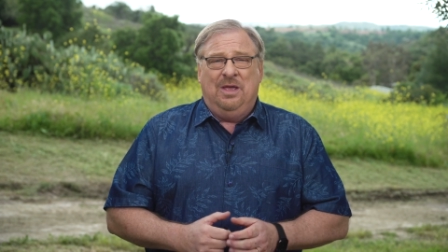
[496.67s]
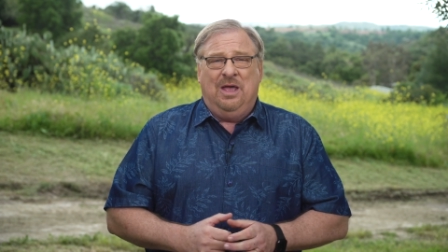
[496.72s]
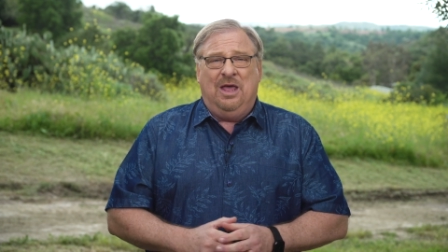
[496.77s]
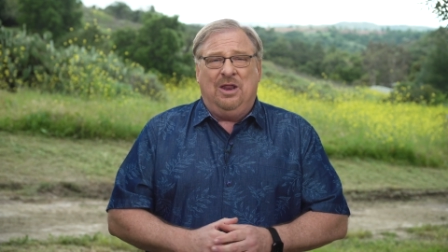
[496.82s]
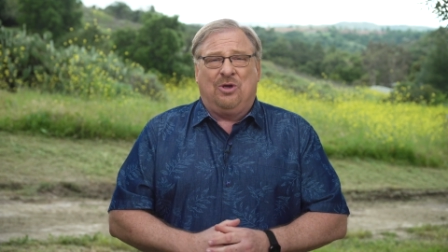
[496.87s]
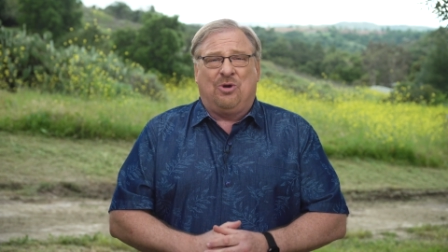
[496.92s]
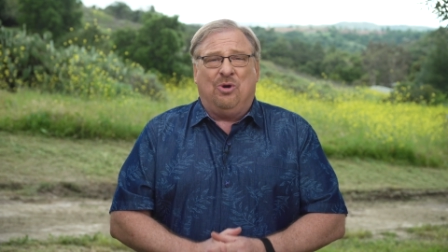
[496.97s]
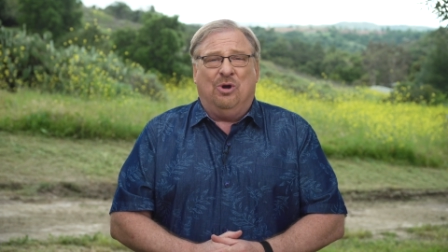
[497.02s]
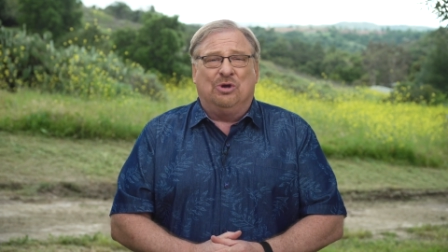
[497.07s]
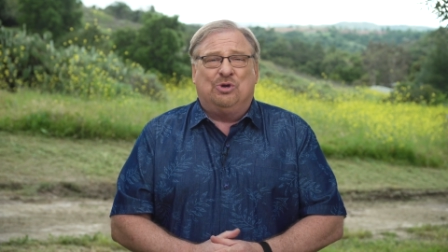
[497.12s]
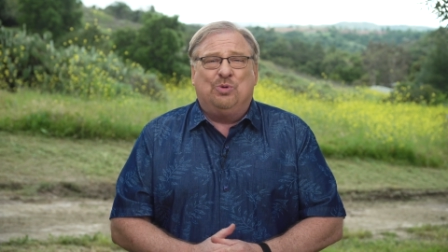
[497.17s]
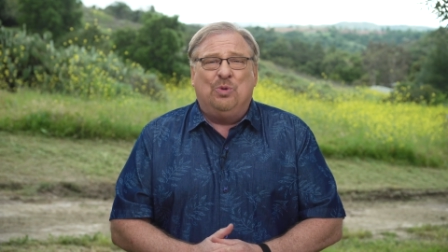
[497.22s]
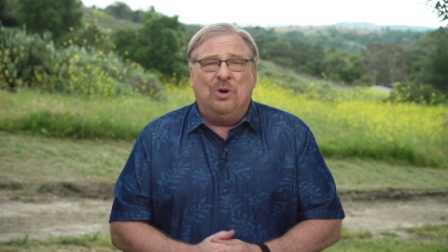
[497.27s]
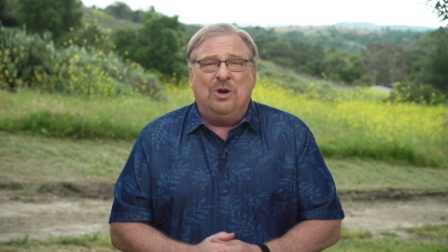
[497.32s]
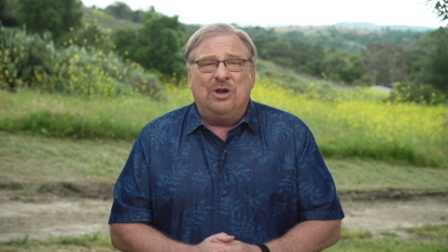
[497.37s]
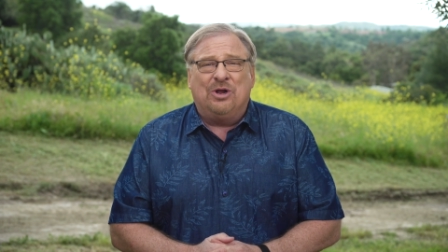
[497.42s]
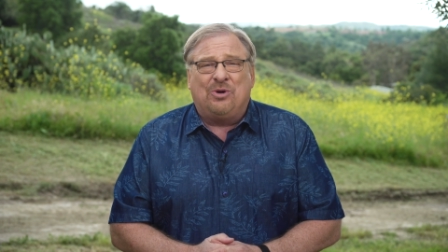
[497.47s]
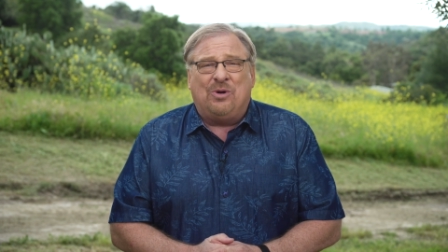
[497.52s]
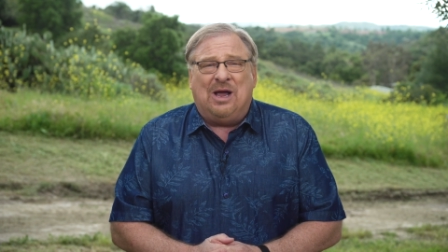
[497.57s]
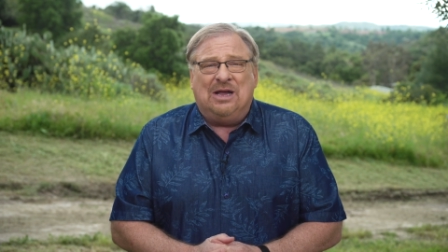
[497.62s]
And of course,
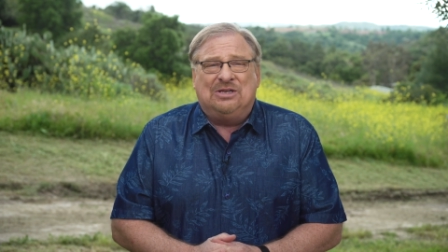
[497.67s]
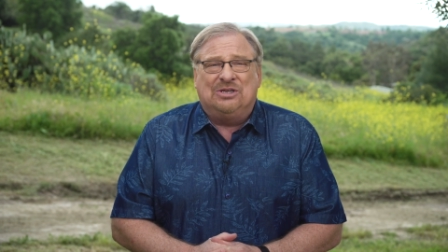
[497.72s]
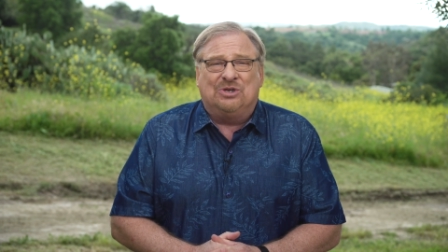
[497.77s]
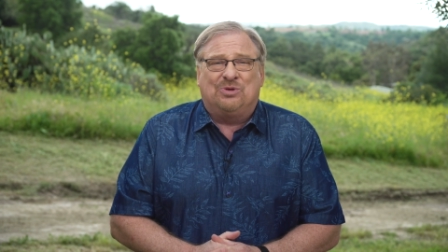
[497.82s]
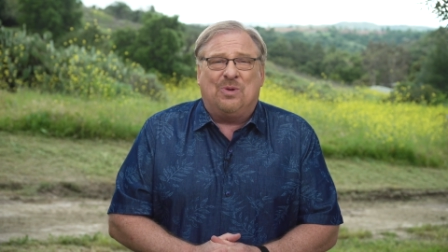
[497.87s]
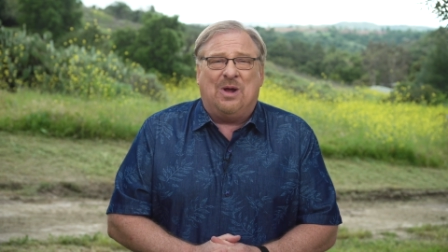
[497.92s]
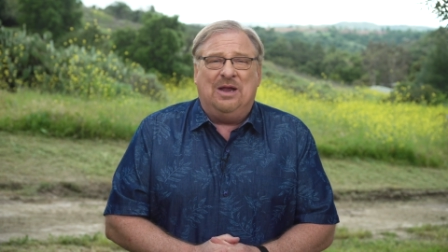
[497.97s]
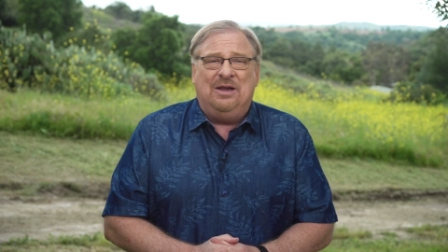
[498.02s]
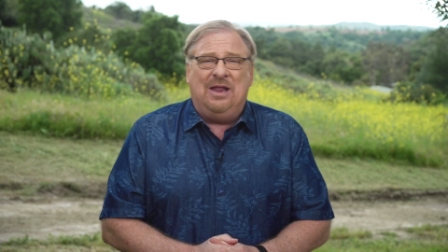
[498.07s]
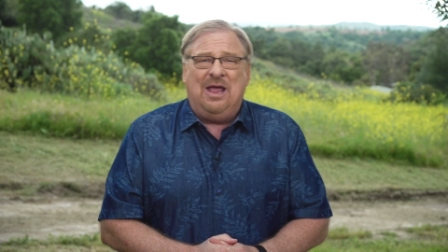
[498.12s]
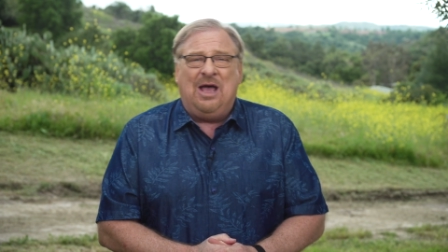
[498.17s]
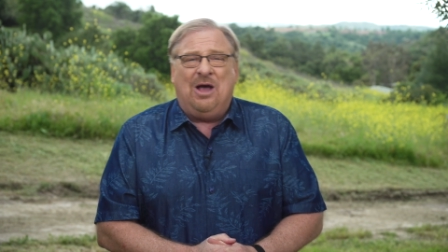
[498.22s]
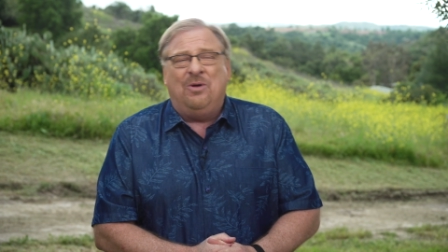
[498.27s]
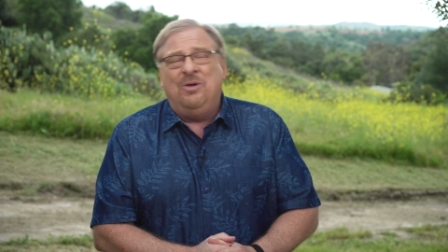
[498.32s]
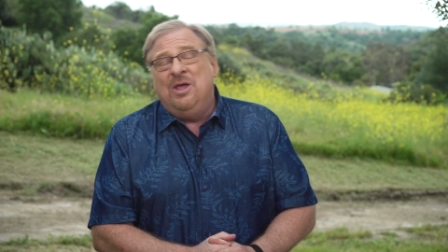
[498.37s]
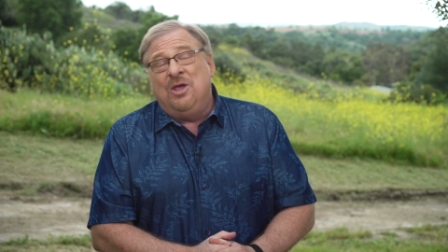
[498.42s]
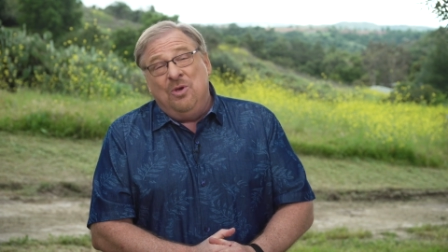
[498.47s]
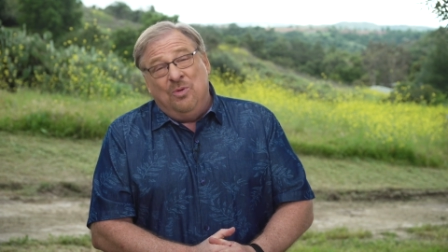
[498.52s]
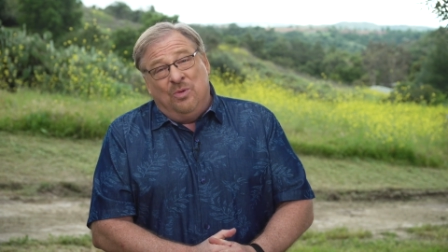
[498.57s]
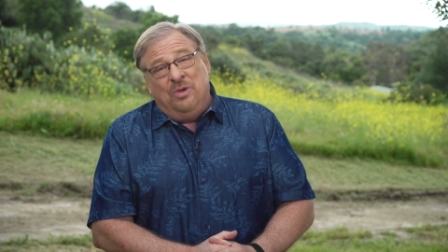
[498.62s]
we're in a crisis right
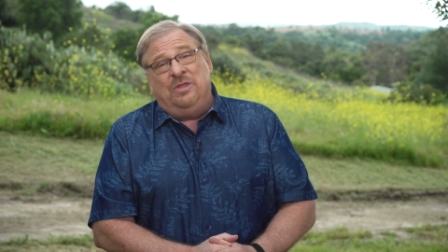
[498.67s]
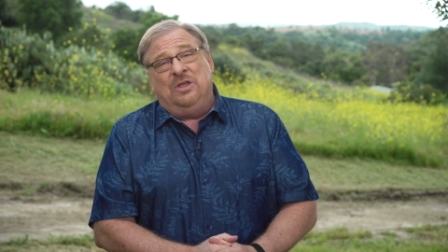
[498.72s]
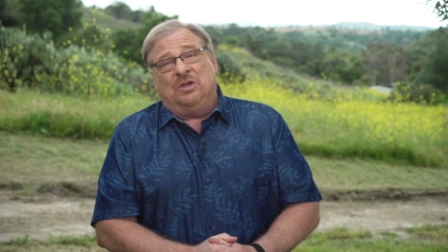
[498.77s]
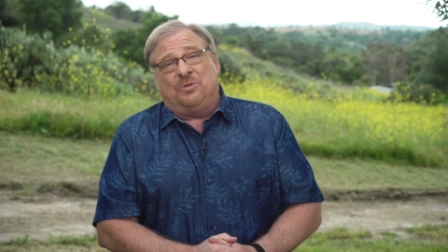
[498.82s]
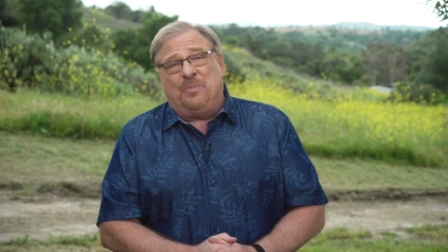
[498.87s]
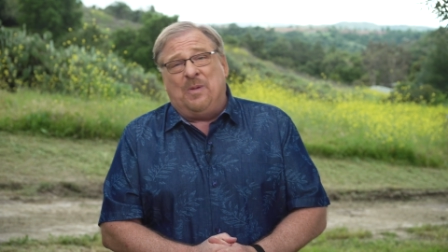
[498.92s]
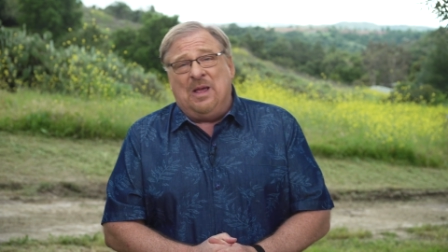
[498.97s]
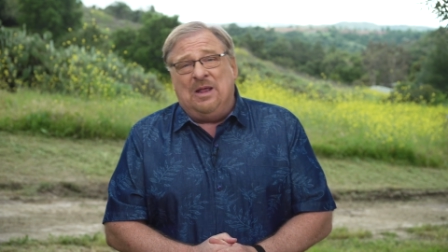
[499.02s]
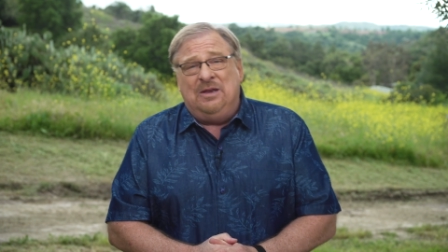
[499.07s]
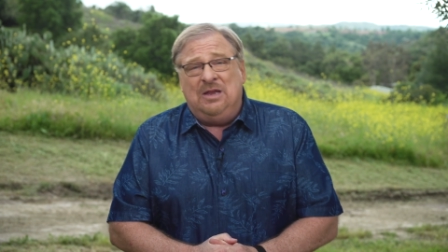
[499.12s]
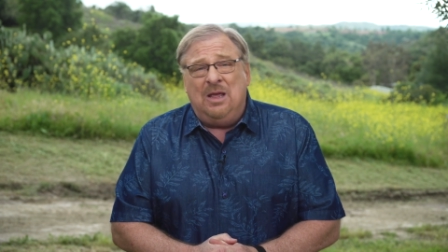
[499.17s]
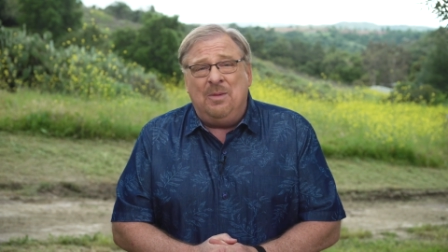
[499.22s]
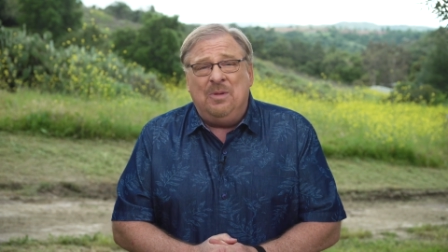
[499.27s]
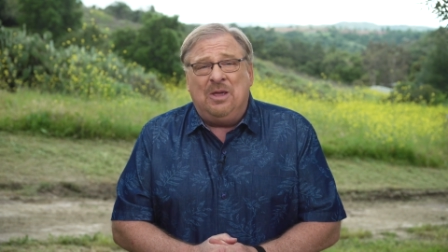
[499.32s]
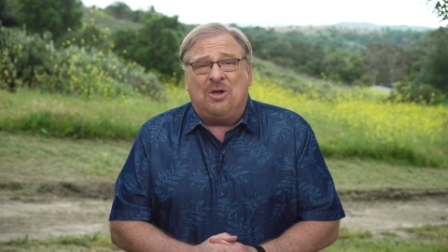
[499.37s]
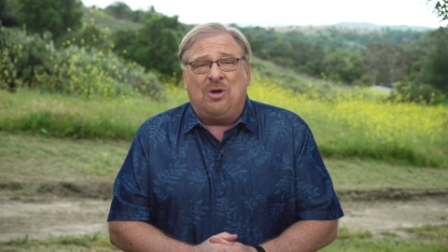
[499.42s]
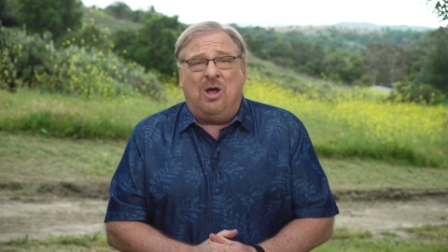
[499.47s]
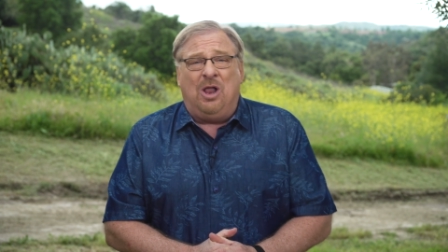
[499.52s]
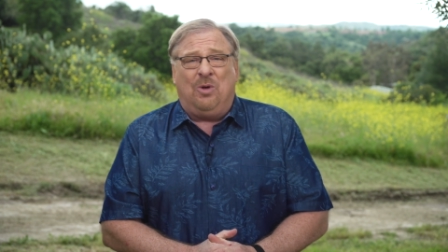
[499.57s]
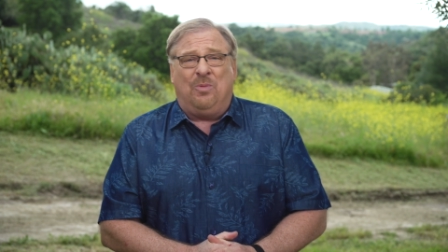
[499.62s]
now with this
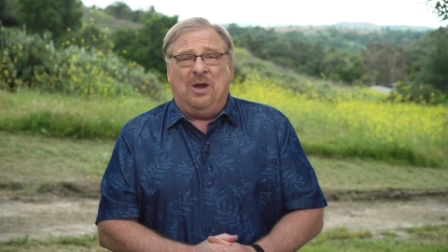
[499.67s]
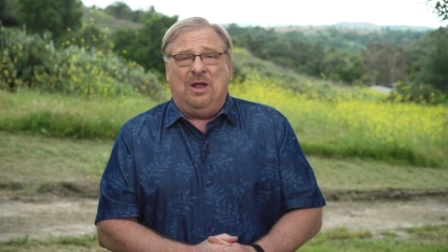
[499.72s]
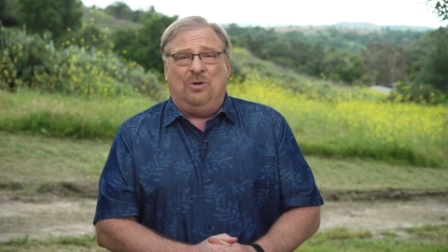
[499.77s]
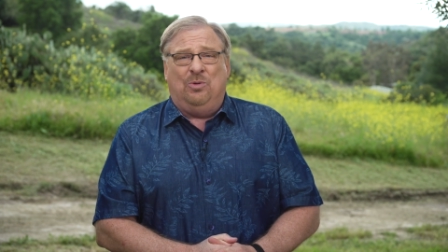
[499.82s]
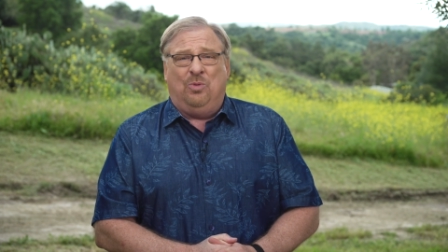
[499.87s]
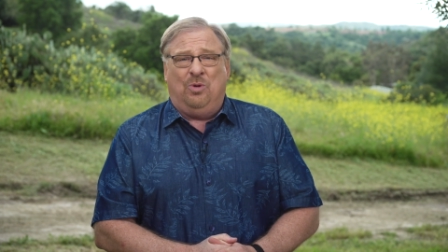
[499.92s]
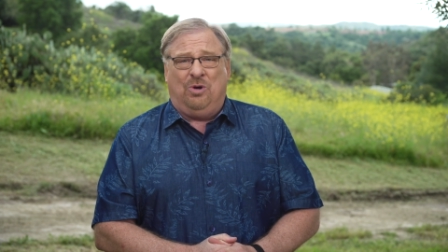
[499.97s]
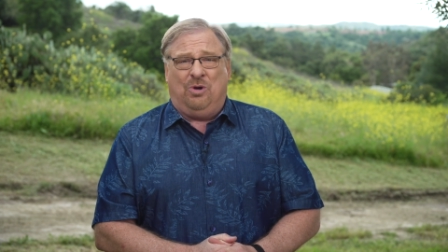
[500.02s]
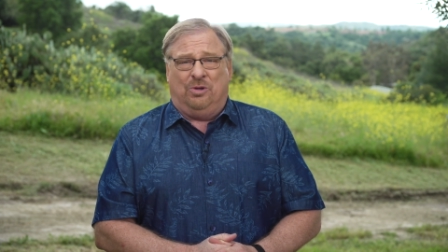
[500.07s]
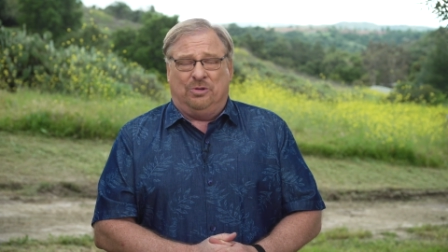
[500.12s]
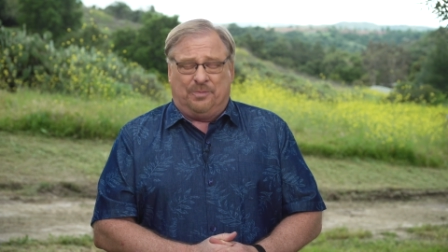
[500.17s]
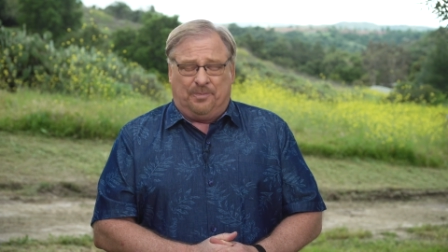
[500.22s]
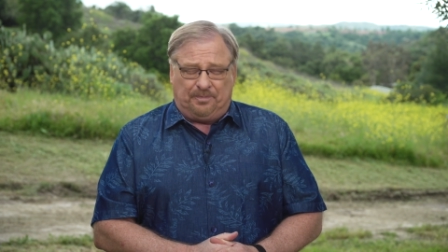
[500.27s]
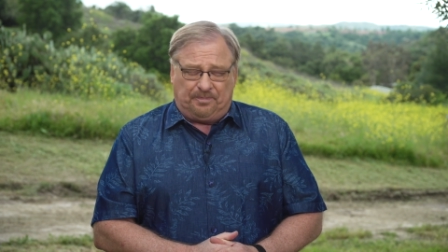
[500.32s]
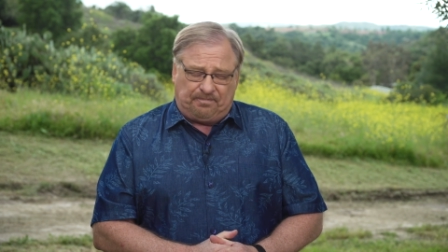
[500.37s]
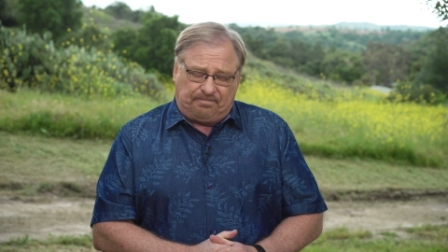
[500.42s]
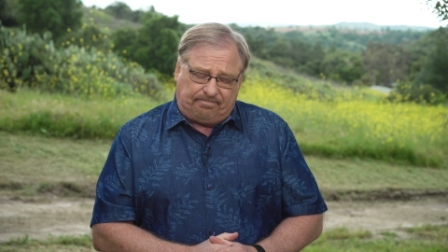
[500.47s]
pandemic all around the world.